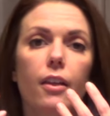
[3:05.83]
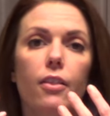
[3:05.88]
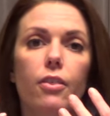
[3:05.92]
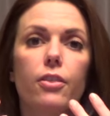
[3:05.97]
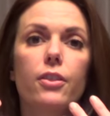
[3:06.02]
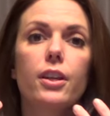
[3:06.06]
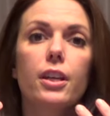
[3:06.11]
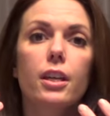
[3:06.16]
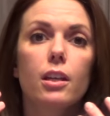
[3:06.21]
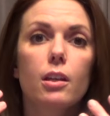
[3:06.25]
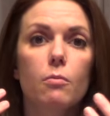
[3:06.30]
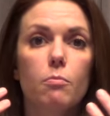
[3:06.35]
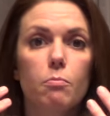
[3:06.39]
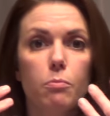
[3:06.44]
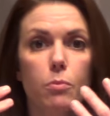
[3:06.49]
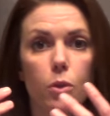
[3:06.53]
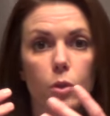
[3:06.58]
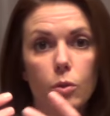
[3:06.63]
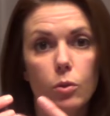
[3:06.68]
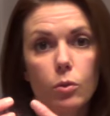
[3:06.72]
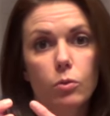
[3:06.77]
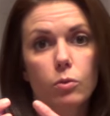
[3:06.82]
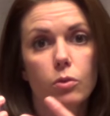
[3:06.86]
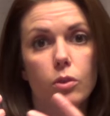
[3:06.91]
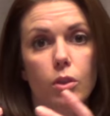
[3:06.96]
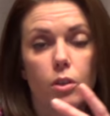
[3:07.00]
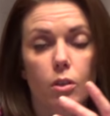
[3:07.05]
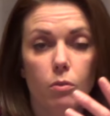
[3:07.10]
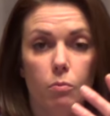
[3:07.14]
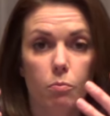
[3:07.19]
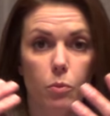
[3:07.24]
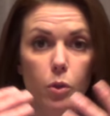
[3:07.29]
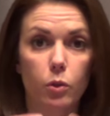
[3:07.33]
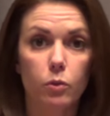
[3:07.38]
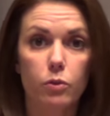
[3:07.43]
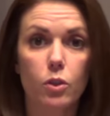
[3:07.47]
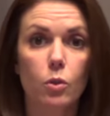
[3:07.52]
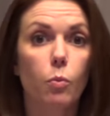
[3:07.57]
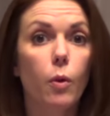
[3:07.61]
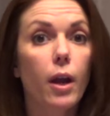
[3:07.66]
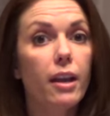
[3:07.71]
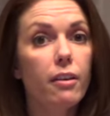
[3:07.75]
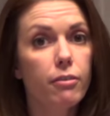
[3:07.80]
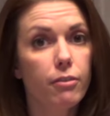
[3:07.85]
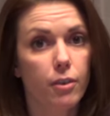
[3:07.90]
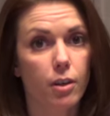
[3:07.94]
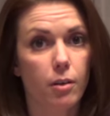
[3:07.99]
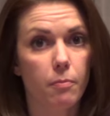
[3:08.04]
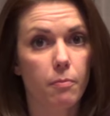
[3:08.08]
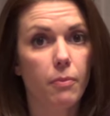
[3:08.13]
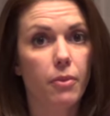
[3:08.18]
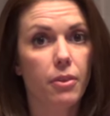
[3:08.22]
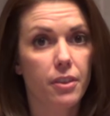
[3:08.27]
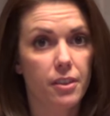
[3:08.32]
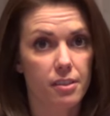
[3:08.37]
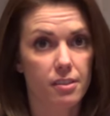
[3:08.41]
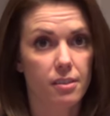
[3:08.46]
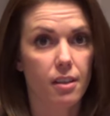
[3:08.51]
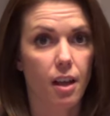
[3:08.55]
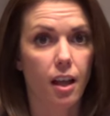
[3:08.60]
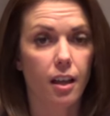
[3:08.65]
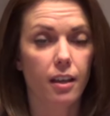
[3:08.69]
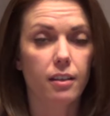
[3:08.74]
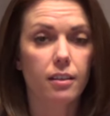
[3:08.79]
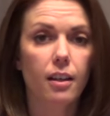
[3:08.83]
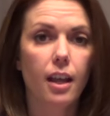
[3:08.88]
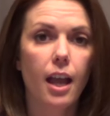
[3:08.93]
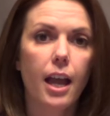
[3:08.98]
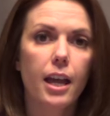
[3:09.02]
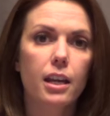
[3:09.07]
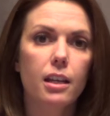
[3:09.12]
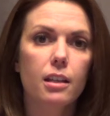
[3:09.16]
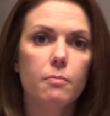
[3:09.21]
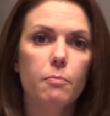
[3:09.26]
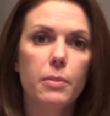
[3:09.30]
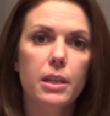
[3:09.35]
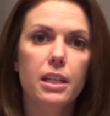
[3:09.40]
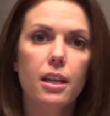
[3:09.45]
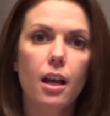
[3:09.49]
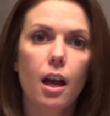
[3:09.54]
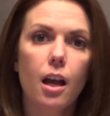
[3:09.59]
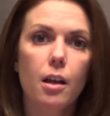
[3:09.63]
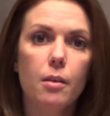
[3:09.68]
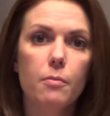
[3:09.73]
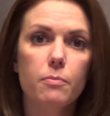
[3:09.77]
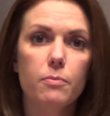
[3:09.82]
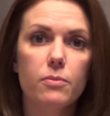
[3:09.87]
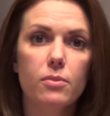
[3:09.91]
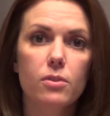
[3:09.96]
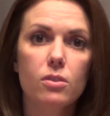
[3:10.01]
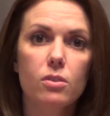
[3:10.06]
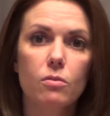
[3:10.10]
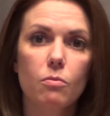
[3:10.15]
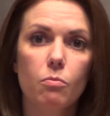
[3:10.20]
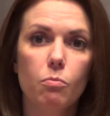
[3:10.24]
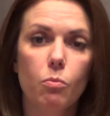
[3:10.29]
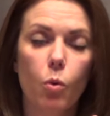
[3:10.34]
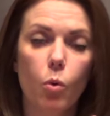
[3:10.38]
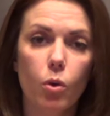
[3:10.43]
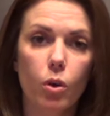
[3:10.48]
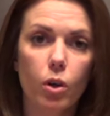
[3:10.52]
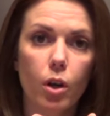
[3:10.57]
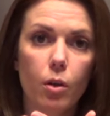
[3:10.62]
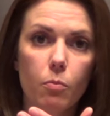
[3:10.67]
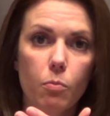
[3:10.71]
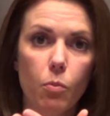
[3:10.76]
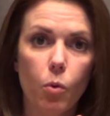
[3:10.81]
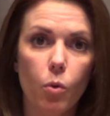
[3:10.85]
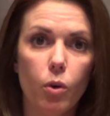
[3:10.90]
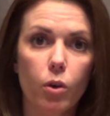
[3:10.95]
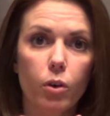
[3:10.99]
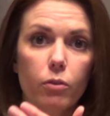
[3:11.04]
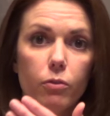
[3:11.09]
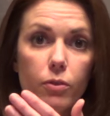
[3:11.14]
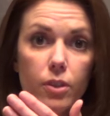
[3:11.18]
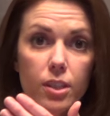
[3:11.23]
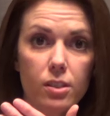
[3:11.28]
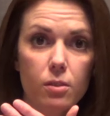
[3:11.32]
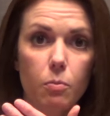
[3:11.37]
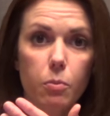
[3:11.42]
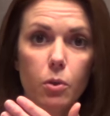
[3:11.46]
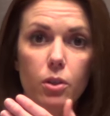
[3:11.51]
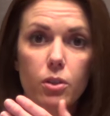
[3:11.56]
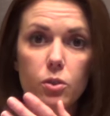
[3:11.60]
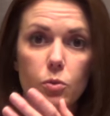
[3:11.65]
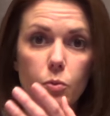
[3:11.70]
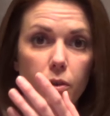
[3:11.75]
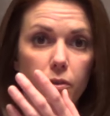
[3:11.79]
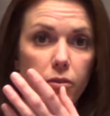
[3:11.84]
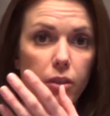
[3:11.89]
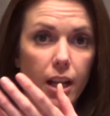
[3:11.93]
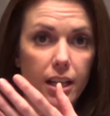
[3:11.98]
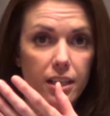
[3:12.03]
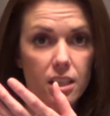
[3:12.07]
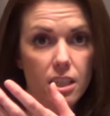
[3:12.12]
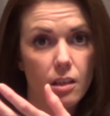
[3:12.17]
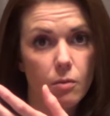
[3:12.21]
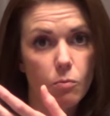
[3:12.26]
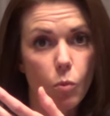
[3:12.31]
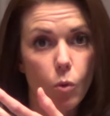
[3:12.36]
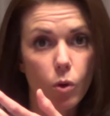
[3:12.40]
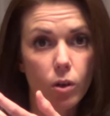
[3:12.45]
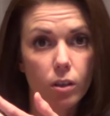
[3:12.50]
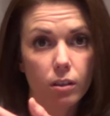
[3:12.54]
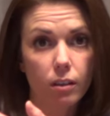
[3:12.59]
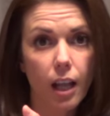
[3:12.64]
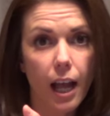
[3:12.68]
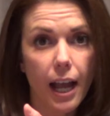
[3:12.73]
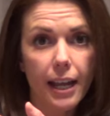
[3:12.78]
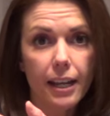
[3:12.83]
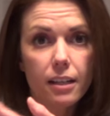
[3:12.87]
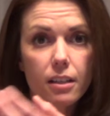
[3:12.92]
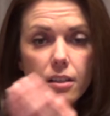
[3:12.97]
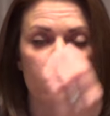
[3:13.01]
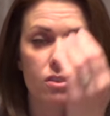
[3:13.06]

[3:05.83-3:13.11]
the moon moves away from the sun and it becomes more and more visible. It's reflecting more light.